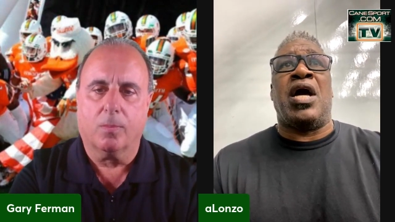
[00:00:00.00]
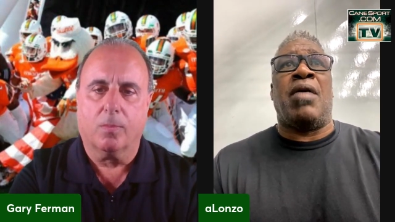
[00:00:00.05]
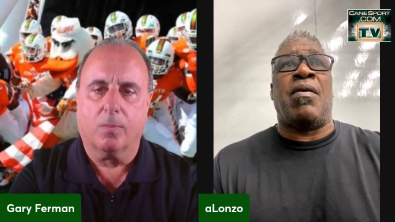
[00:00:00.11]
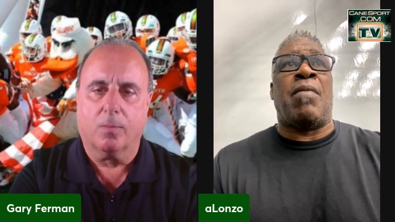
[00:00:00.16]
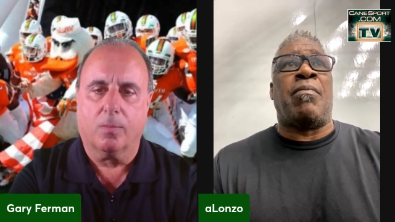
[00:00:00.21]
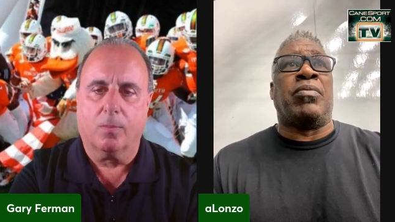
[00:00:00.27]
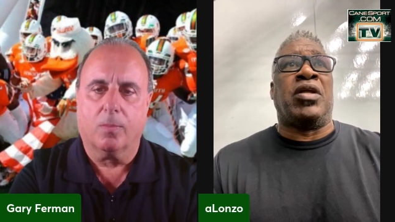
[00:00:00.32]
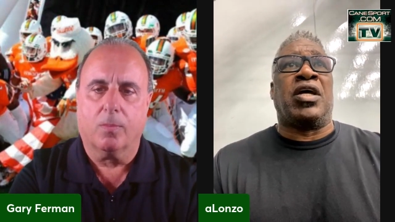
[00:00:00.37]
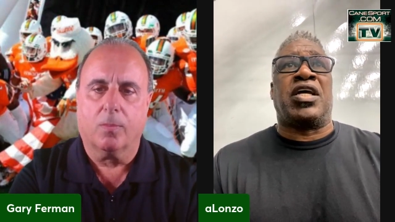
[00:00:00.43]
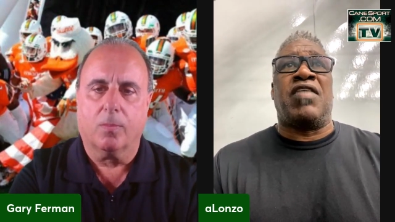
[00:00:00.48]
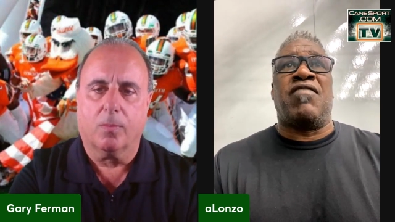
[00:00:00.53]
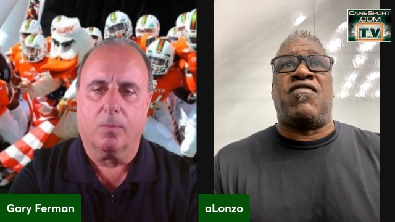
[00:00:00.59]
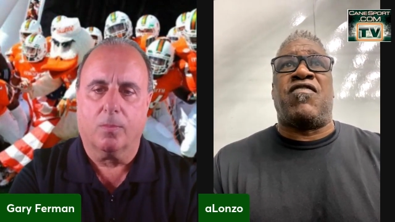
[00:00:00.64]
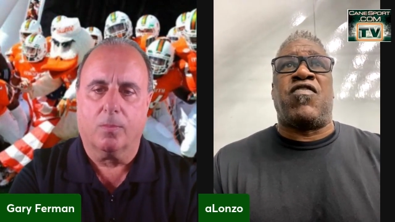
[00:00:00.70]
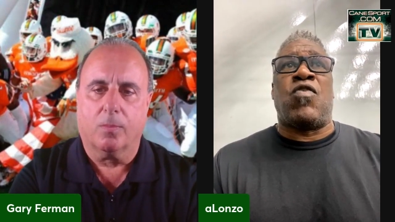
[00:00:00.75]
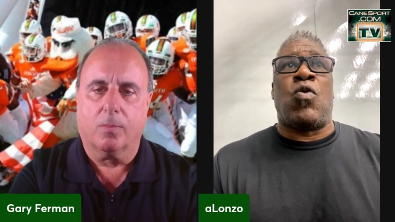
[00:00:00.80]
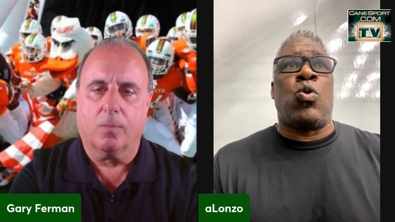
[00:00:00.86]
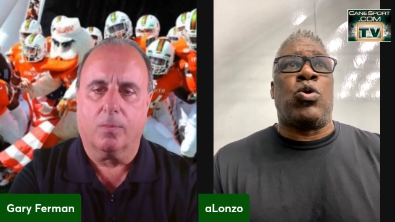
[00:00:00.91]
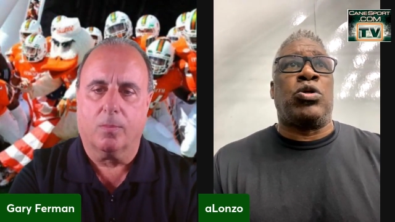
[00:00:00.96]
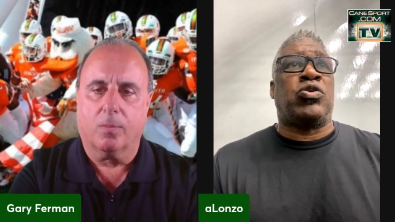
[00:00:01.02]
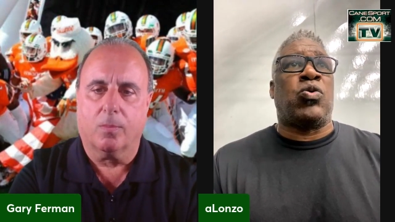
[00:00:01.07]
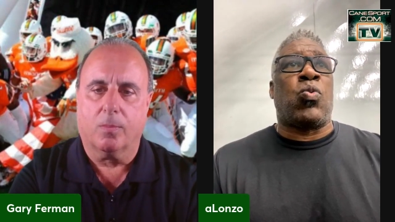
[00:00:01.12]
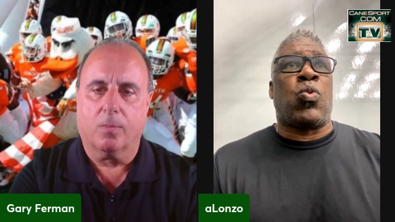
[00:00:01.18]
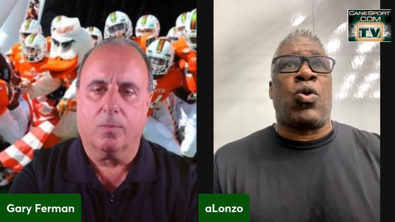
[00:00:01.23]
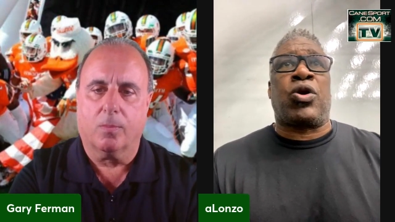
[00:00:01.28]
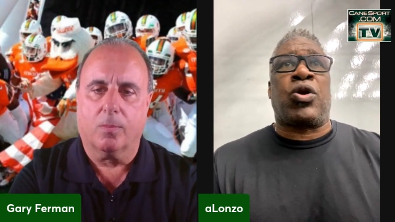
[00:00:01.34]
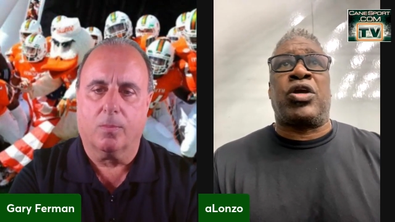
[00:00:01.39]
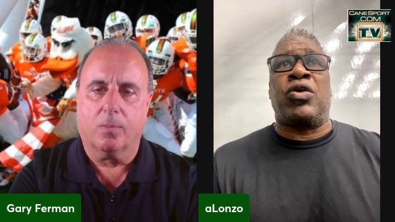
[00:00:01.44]
Speaker 1: I'm looking forward to
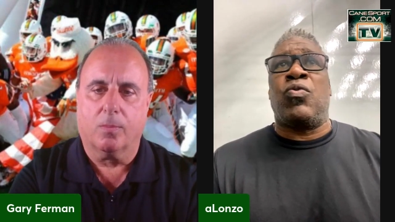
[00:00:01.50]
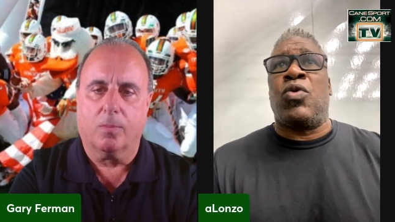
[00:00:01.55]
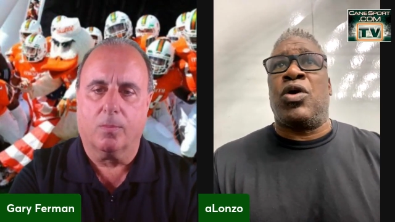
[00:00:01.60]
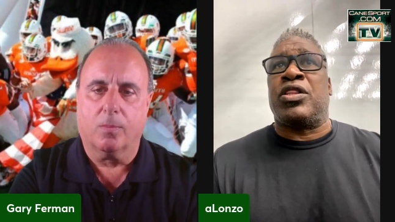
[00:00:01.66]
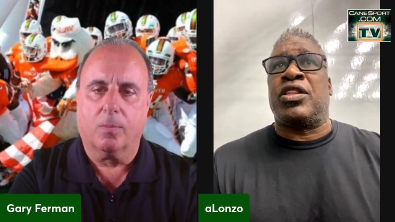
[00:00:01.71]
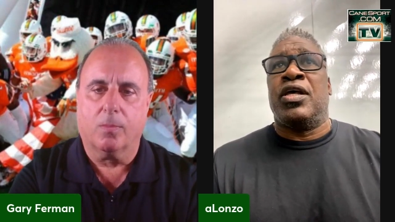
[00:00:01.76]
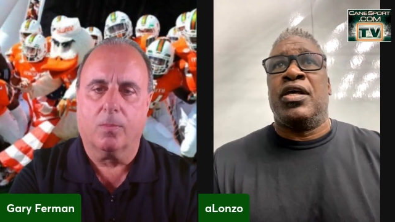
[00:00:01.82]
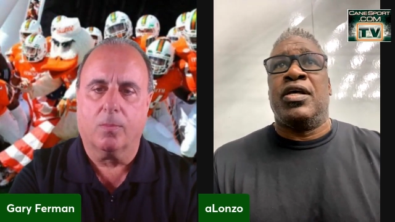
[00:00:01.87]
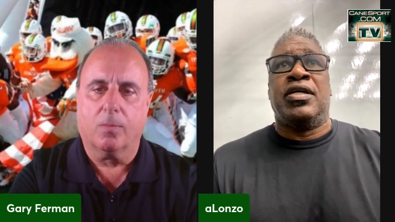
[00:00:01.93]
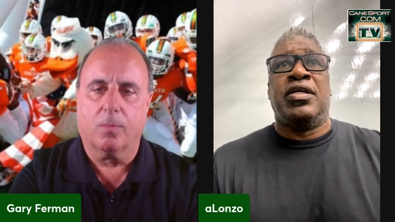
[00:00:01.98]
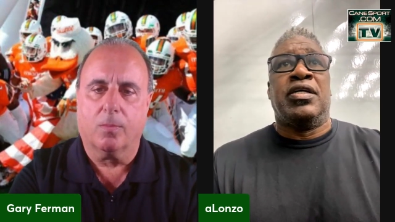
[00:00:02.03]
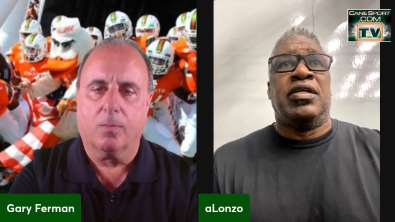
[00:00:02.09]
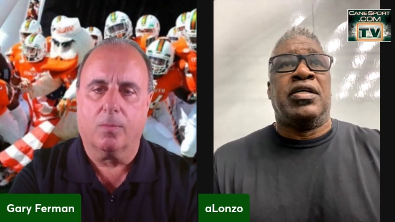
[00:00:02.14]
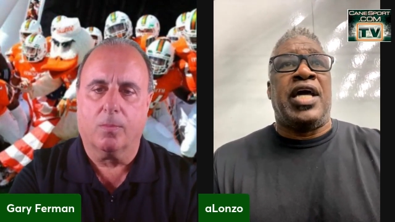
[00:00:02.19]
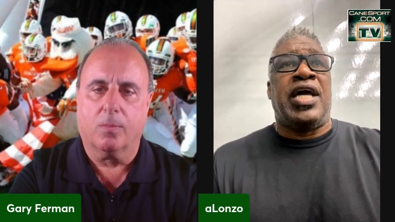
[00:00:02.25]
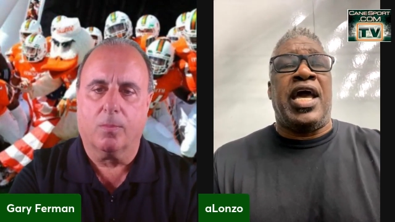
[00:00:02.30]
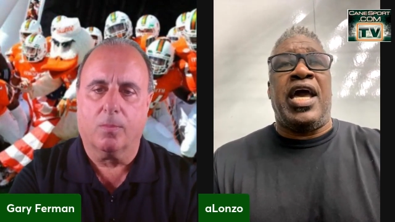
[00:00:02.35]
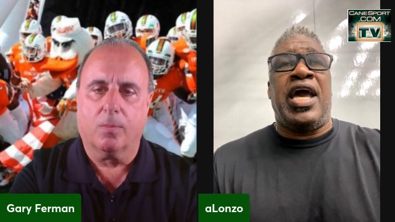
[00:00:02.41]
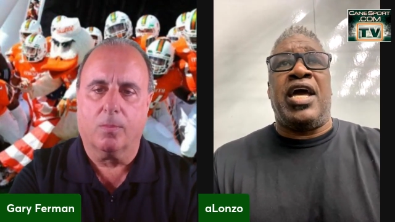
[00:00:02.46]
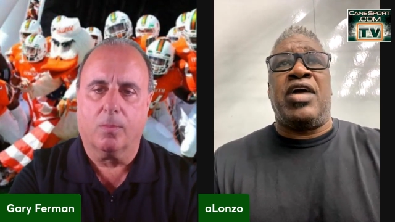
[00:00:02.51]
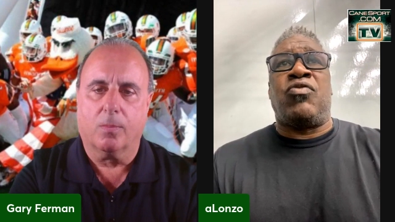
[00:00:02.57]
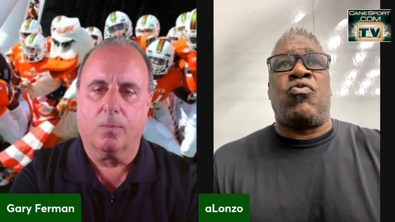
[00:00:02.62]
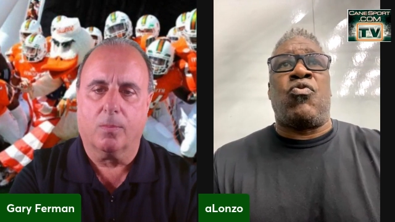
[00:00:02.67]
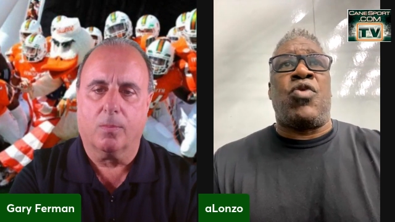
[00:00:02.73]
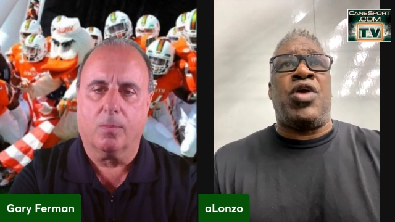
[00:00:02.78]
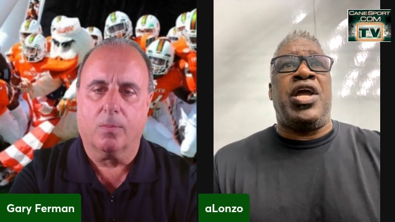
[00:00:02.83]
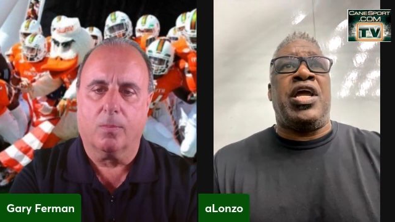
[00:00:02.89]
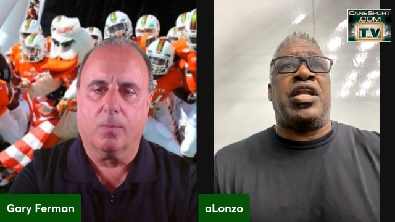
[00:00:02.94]
working with Ed
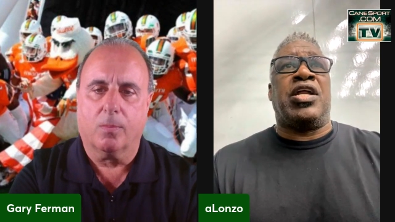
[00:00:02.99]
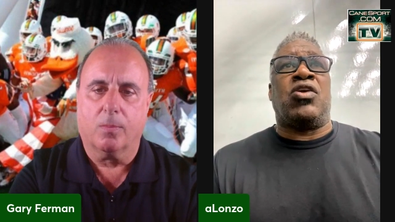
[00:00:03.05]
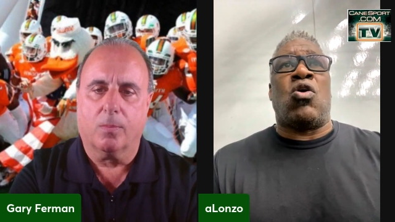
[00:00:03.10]
Reed